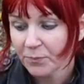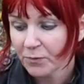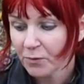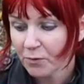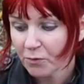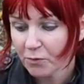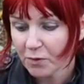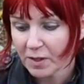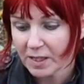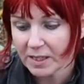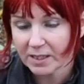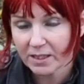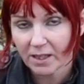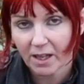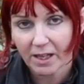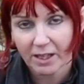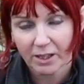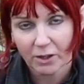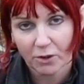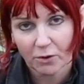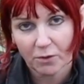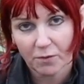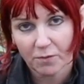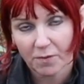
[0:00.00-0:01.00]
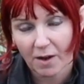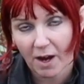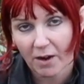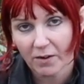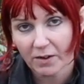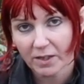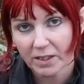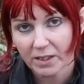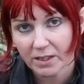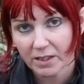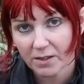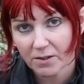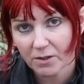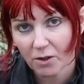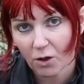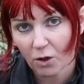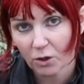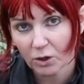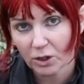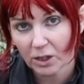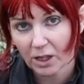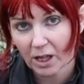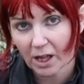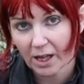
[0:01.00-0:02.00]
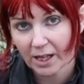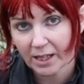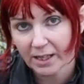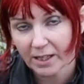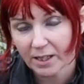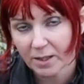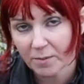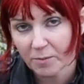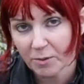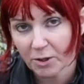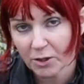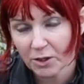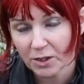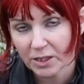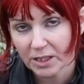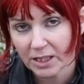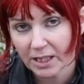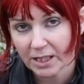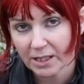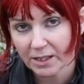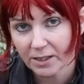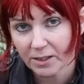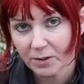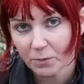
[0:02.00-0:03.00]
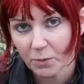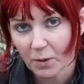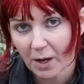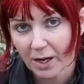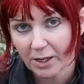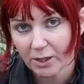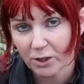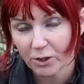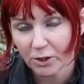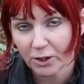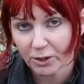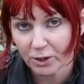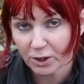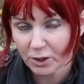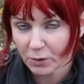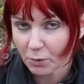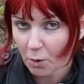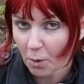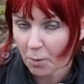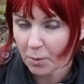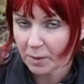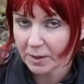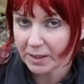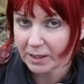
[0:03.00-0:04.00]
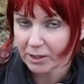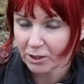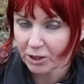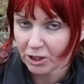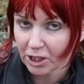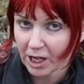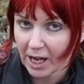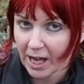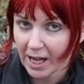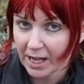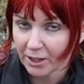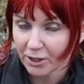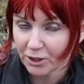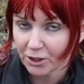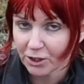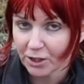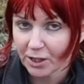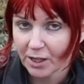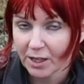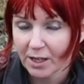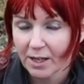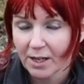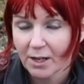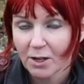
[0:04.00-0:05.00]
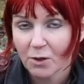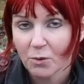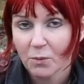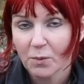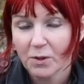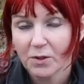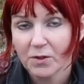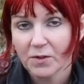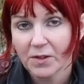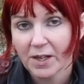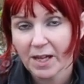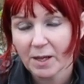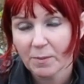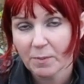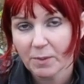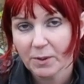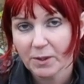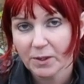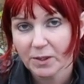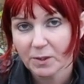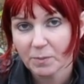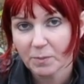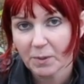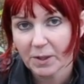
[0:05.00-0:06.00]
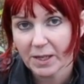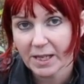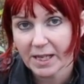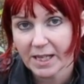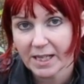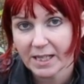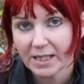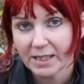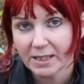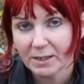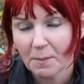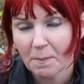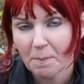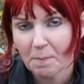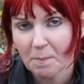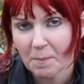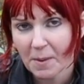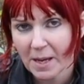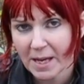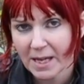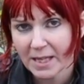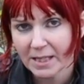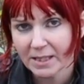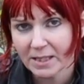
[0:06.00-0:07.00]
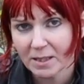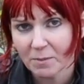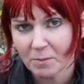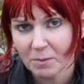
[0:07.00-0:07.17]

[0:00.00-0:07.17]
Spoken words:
FreeCycle, various other online communities where you can swap and exchange with neighbours, but it is an amazing